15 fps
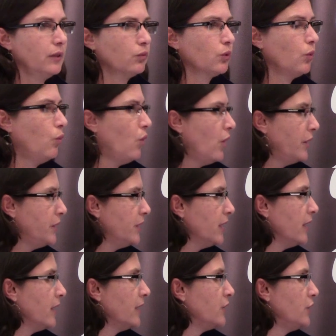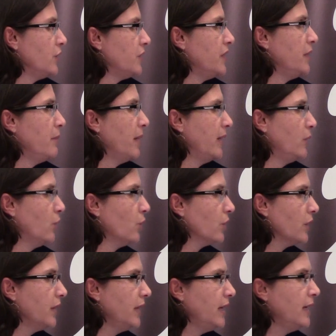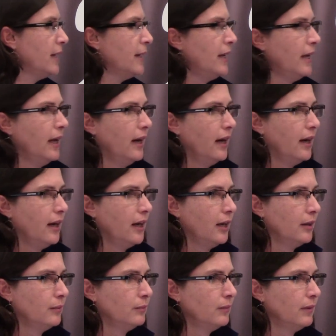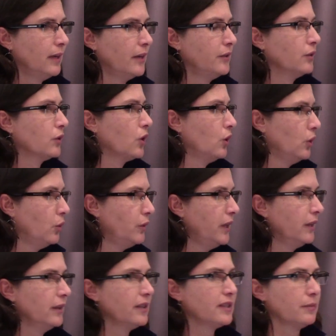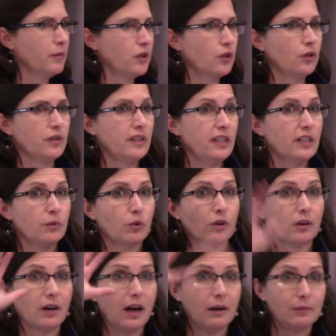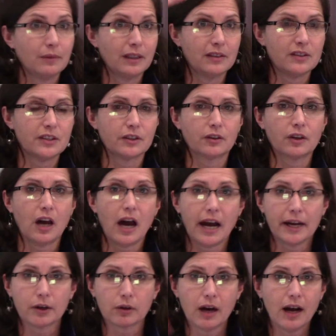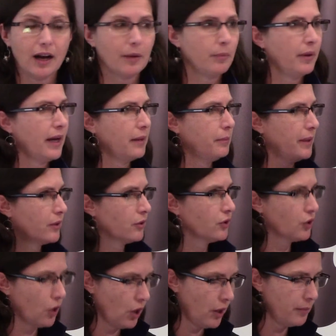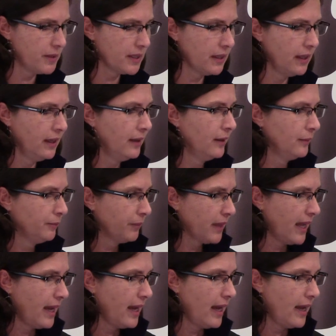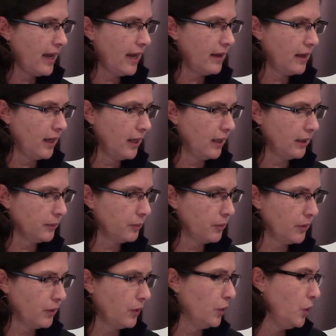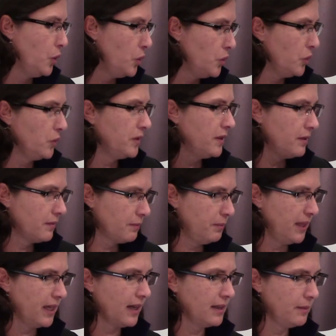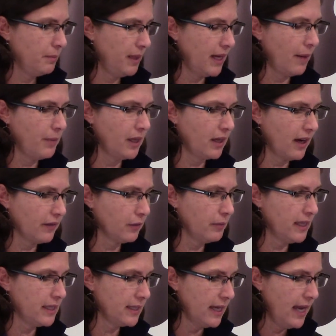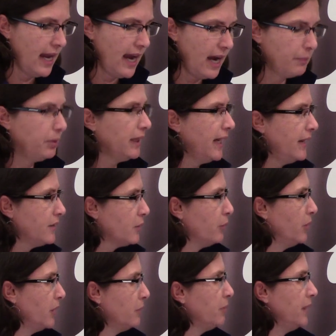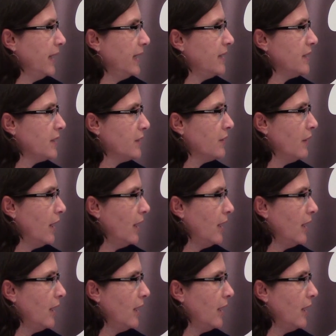in Rwanda, a Tutsi minority. Under colonialism, the Tutsis were considered higher up, had better jobs. Hutus become the government, and plans are put in place